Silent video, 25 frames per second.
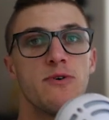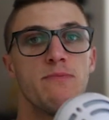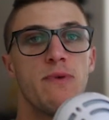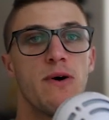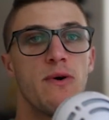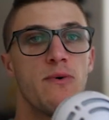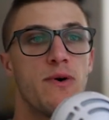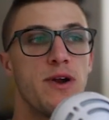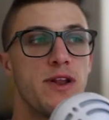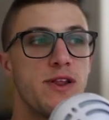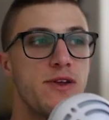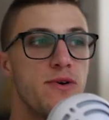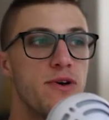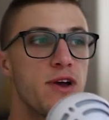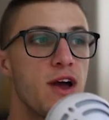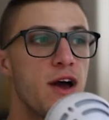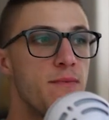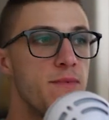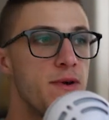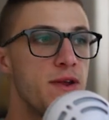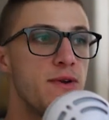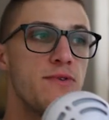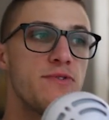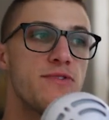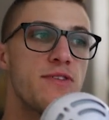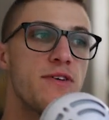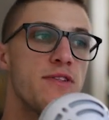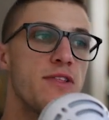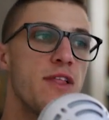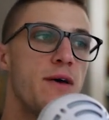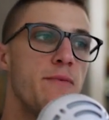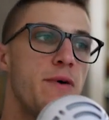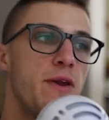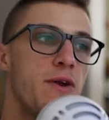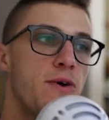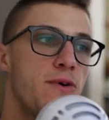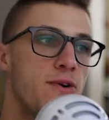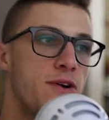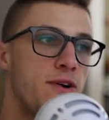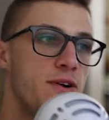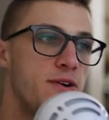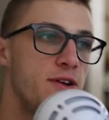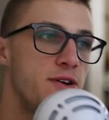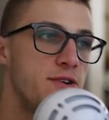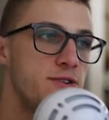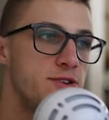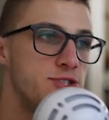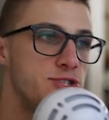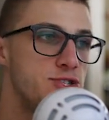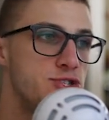but when you come in with a limit order,
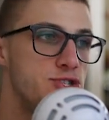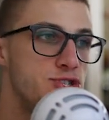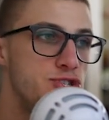you're